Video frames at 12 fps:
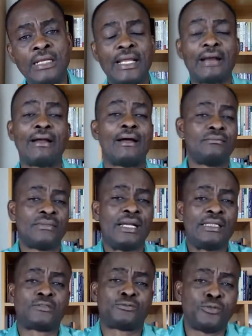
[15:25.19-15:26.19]

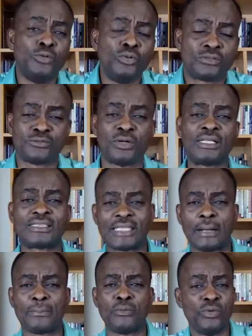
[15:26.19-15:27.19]
There is food, for
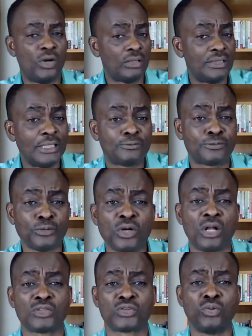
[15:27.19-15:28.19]
example. We all need
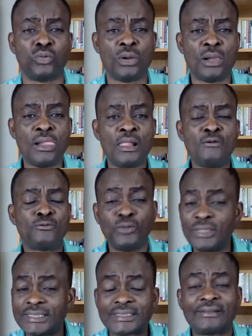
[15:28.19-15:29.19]
food also.
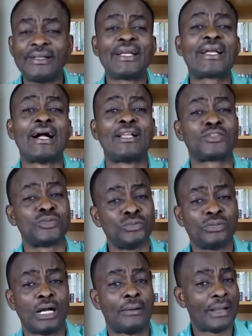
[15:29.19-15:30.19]
Food is critical
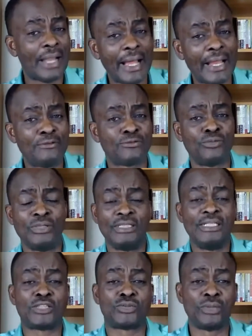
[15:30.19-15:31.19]
to our life. We
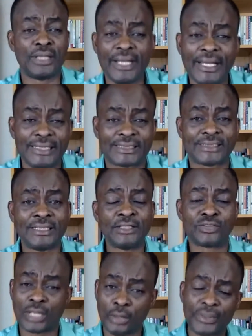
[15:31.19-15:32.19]
need to eat
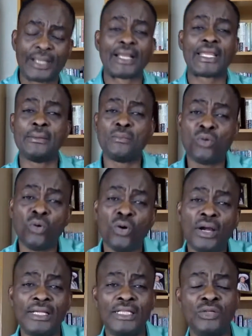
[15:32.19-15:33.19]
so that we can keep
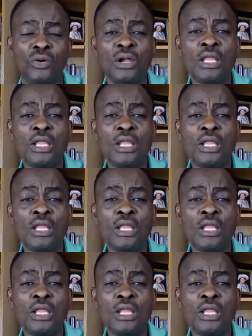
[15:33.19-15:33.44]
going.